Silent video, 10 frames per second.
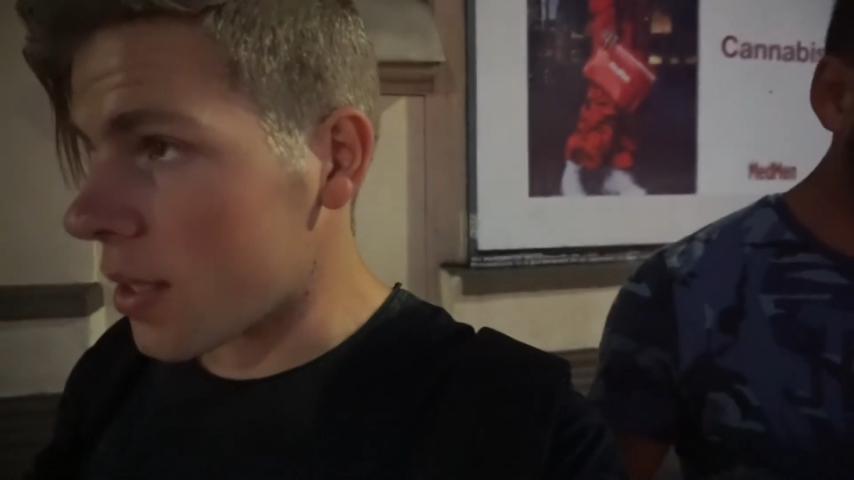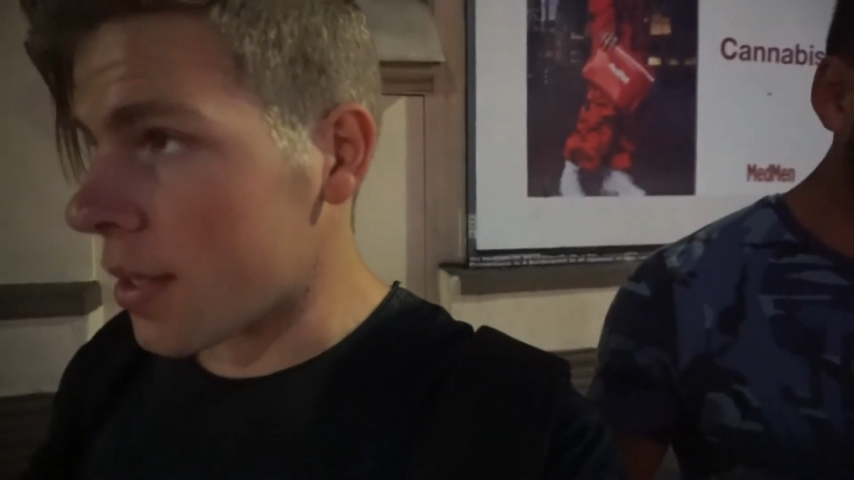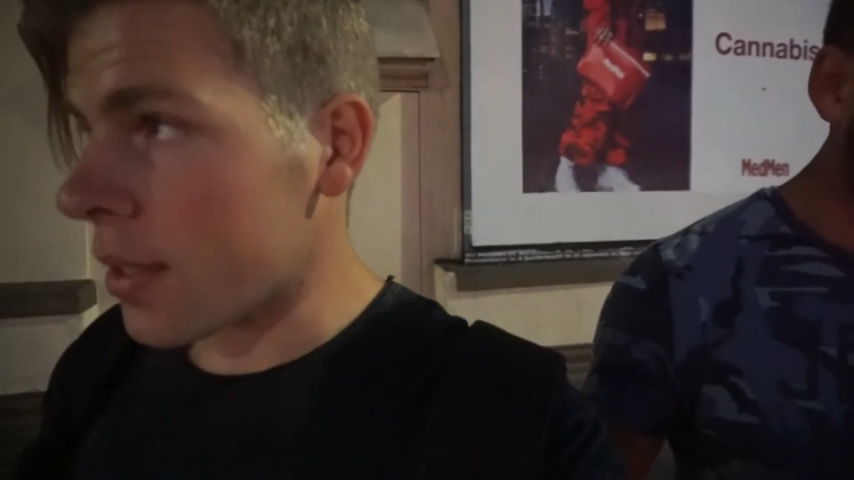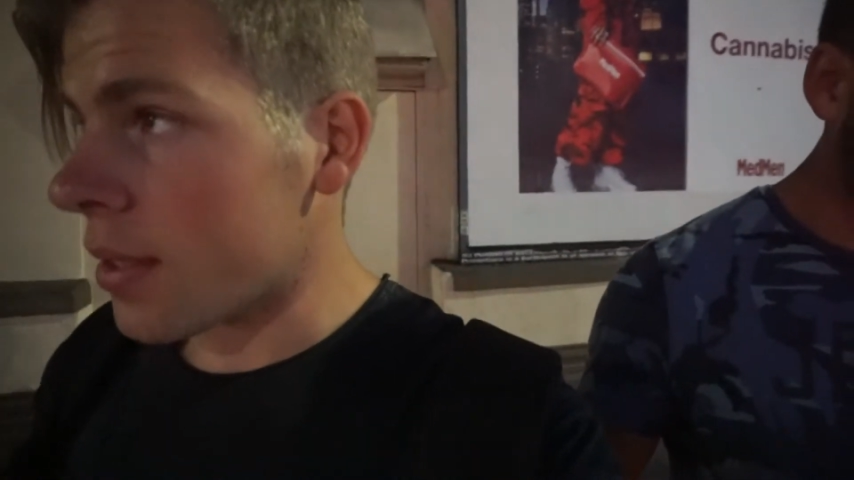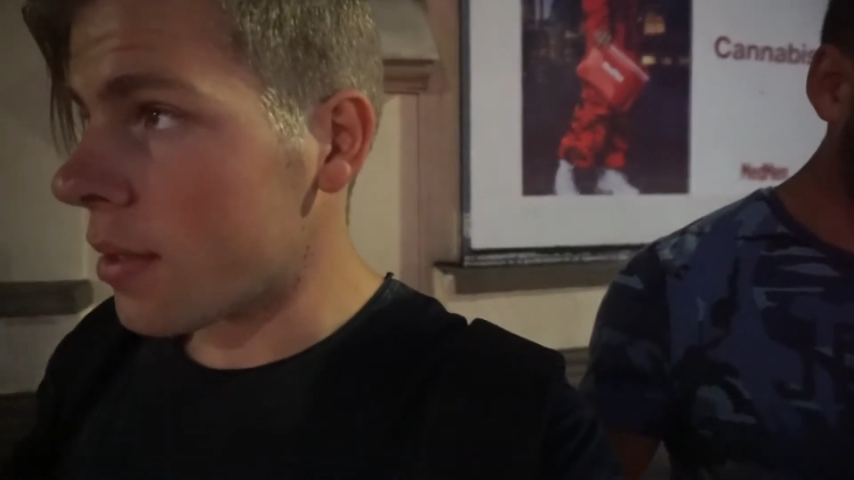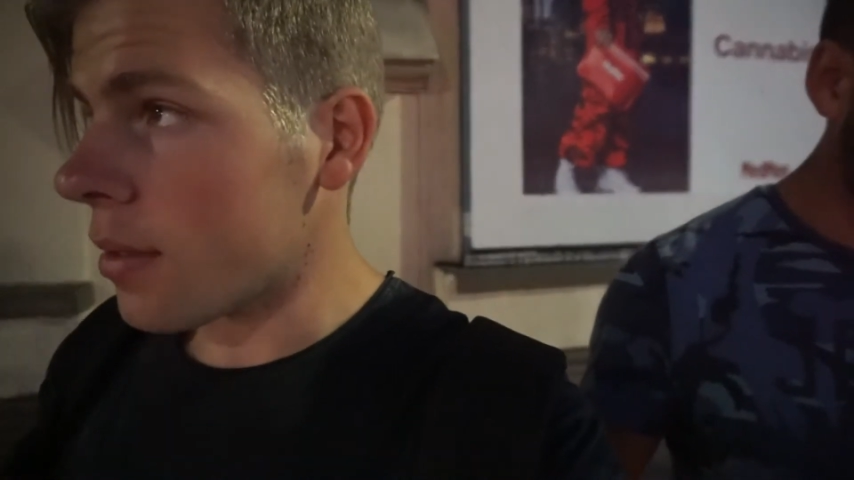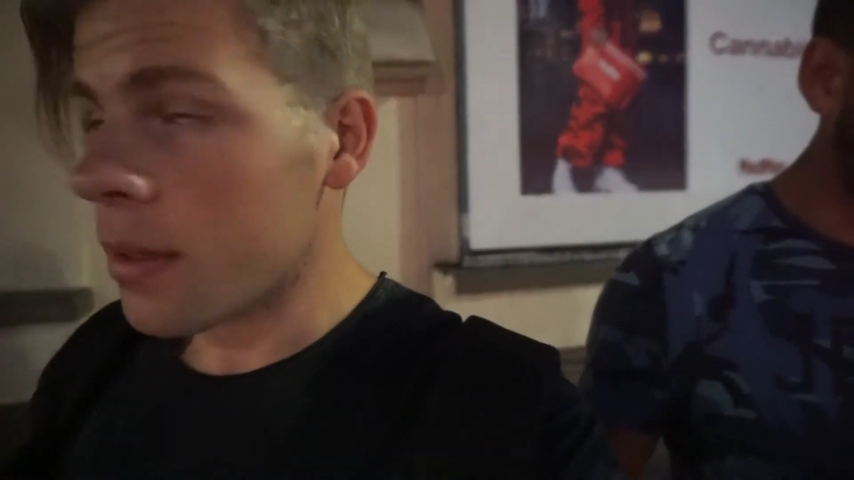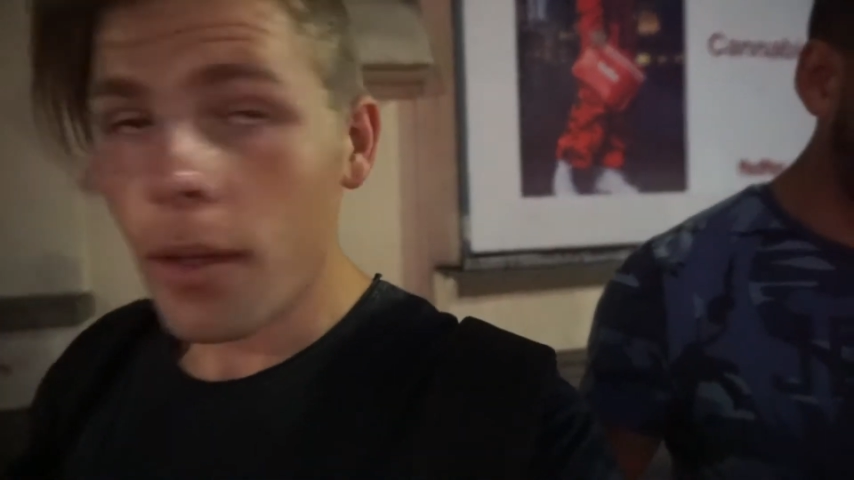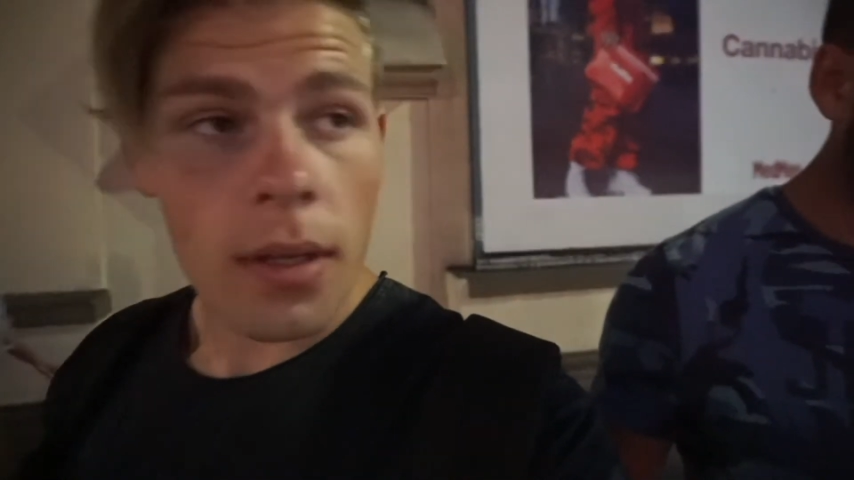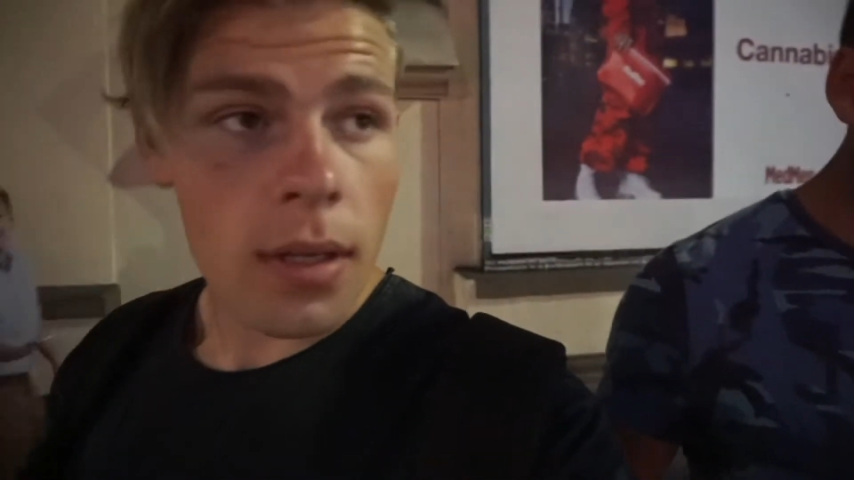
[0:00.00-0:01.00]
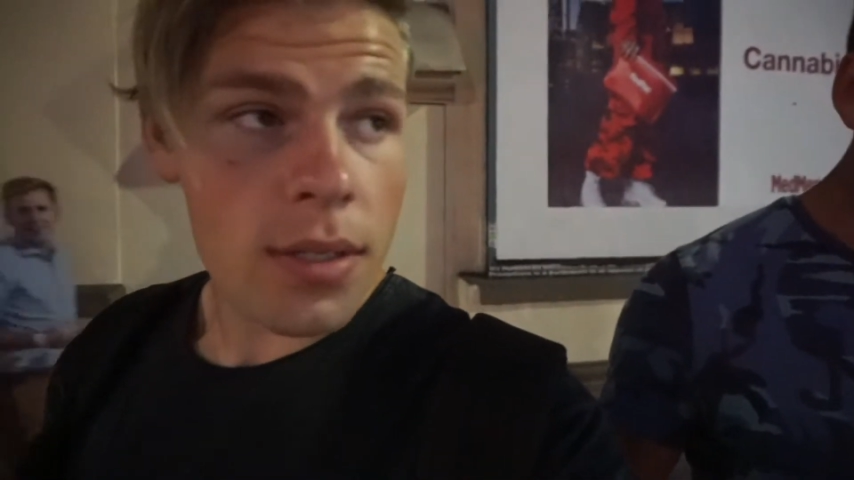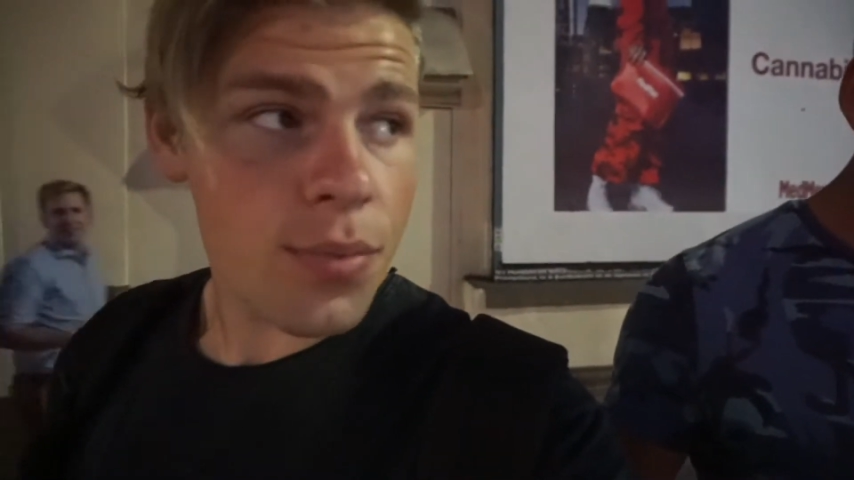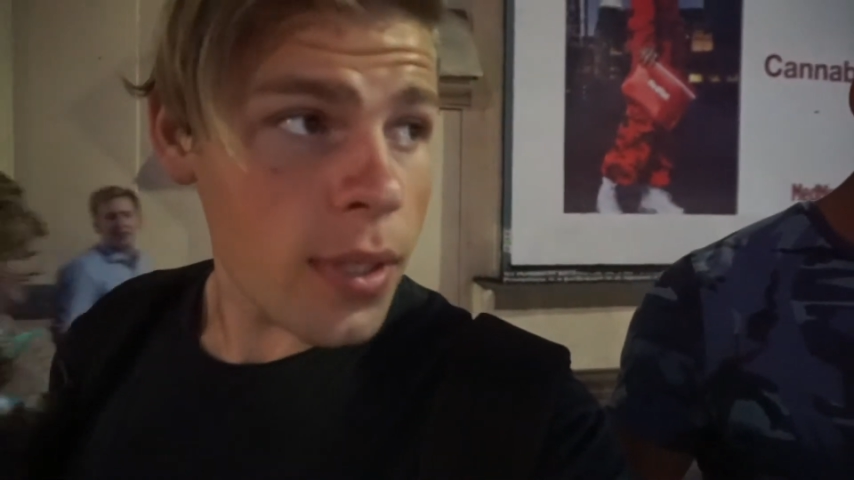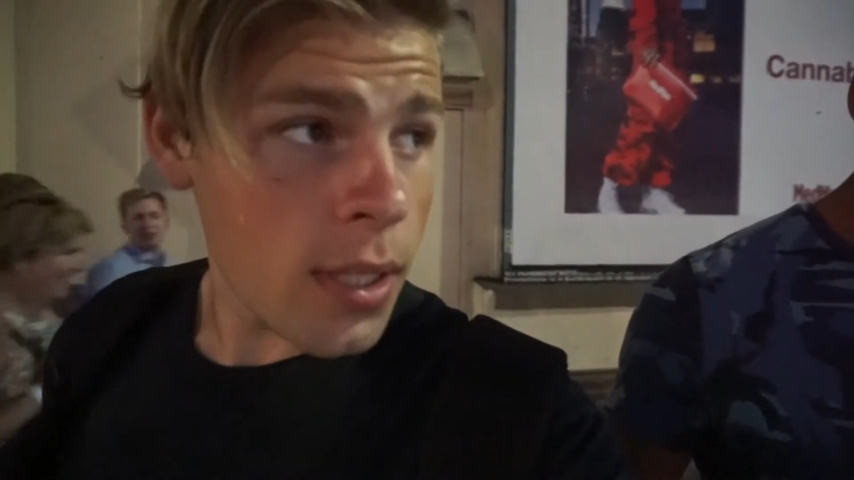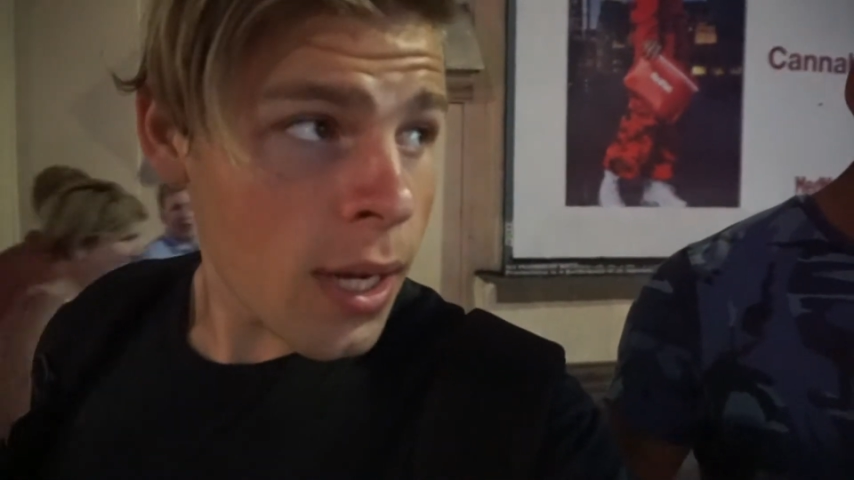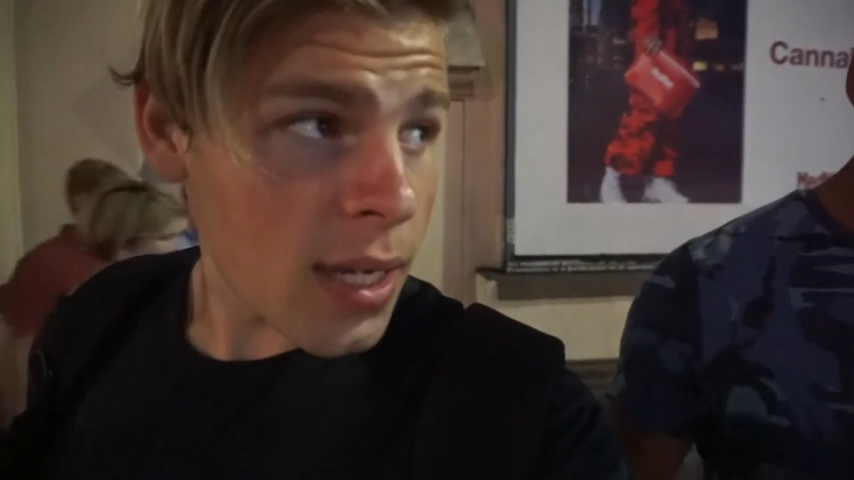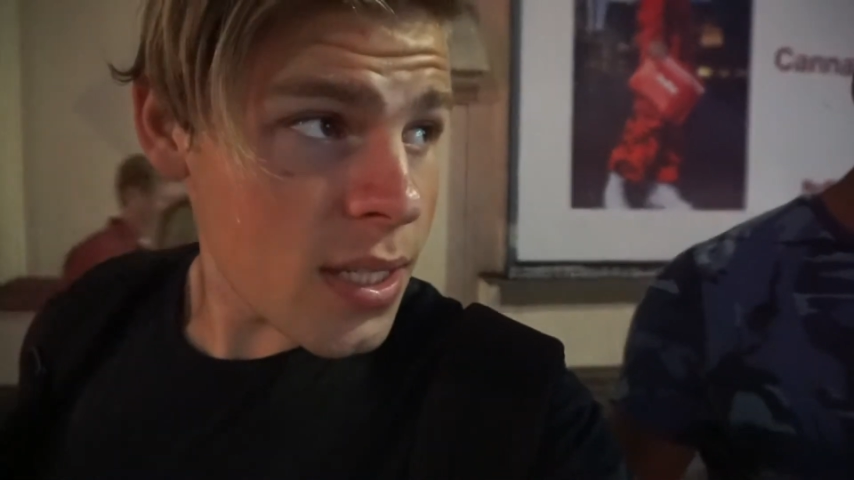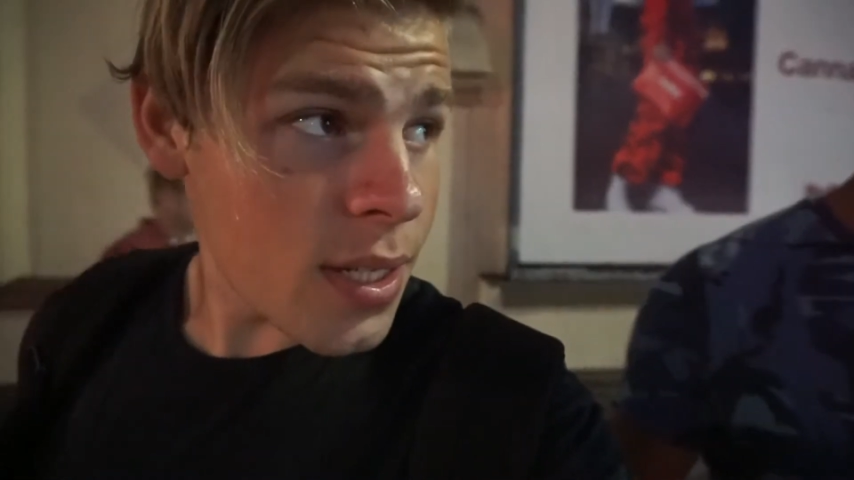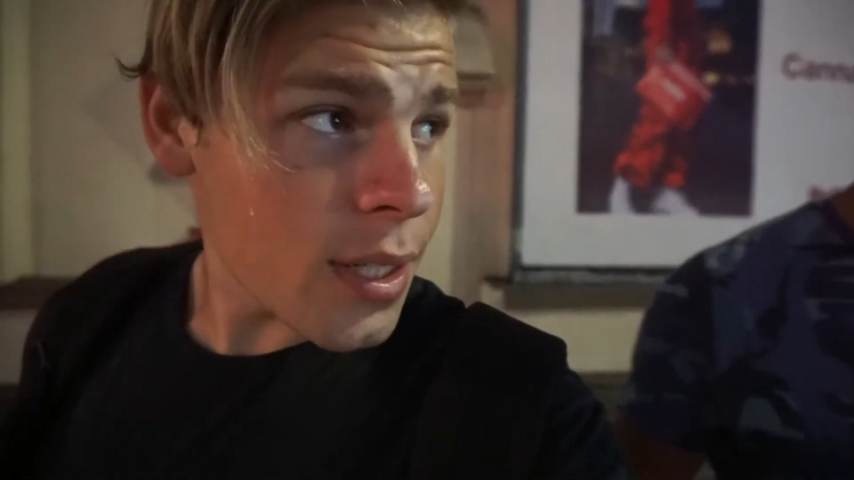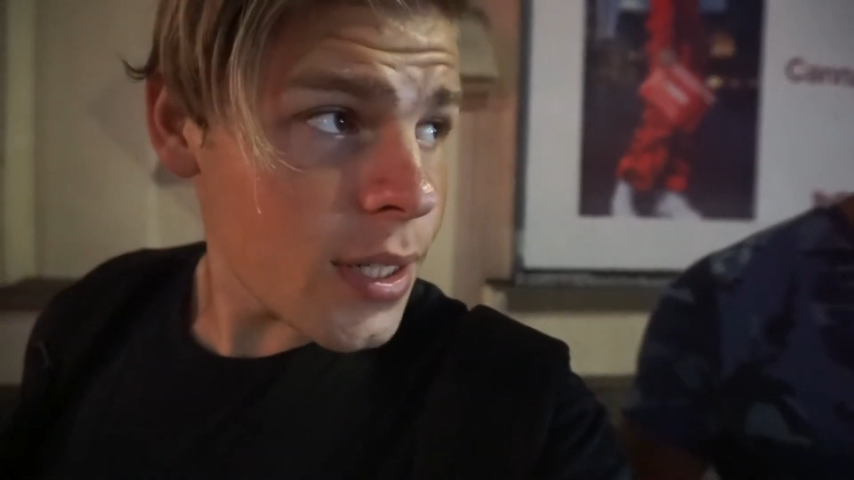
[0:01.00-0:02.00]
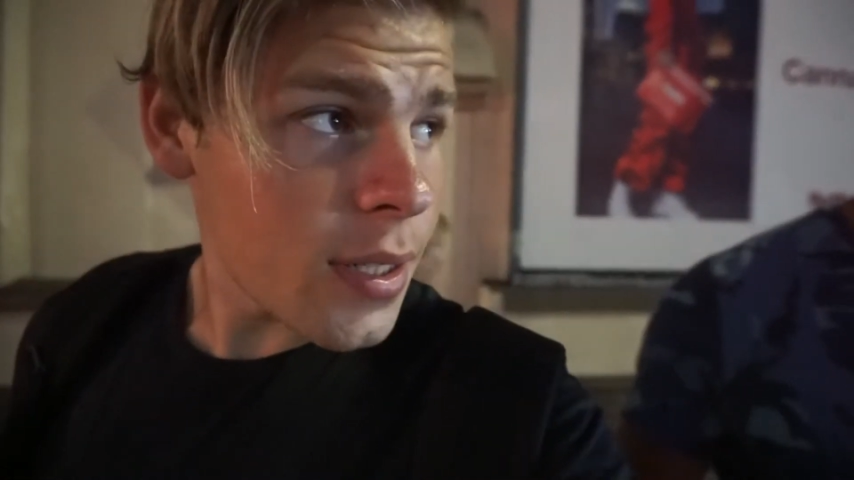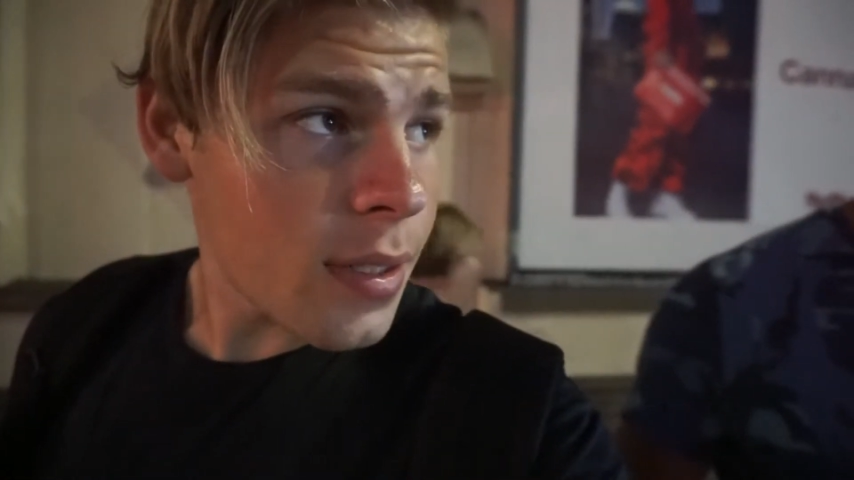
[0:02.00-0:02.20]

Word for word: it's, it's really nice here.